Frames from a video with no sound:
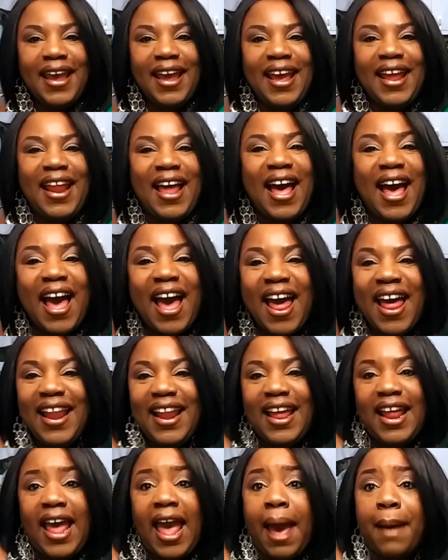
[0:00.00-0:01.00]
and I
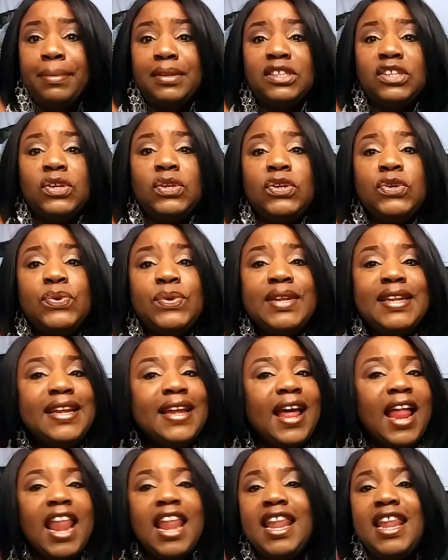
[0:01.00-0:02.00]

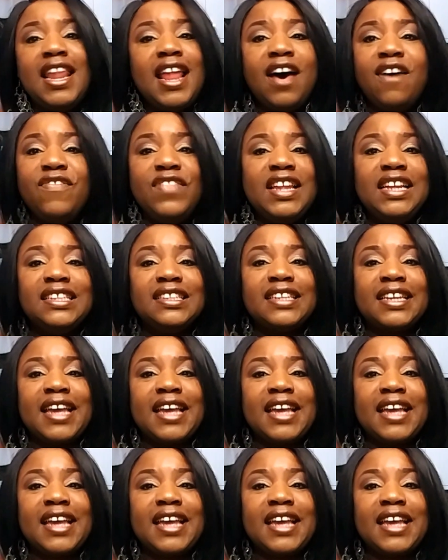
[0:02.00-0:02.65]
absolutely love these